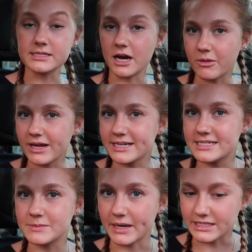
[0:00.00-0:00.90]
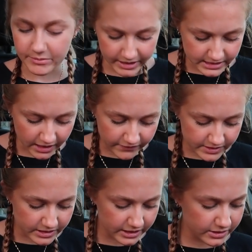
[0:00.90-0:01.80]
is not what I expected myself
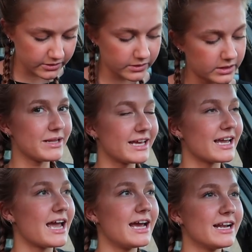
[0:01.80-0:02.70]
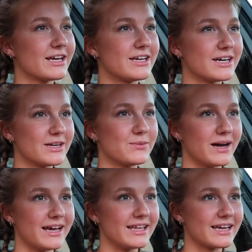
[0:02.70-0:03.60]
to do, but like in a good
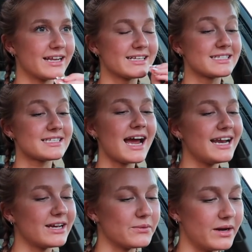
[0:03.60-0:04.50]
way, like an exciting